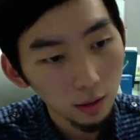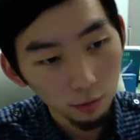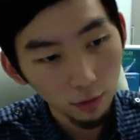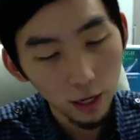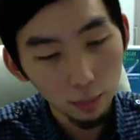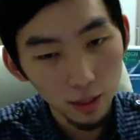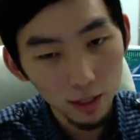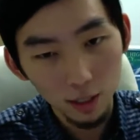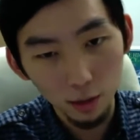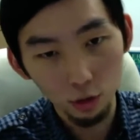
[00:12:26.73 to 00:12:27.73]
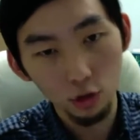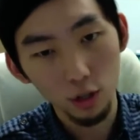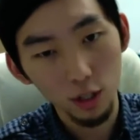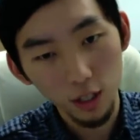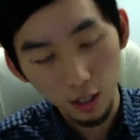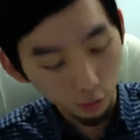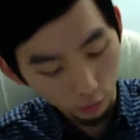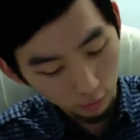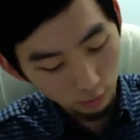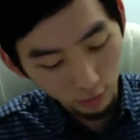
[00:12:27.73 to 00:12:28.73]
vitamins and nutrients that you
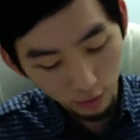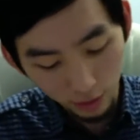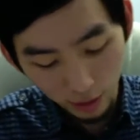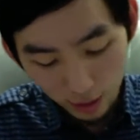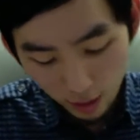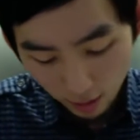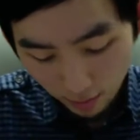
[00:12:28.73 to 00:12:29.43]
really need.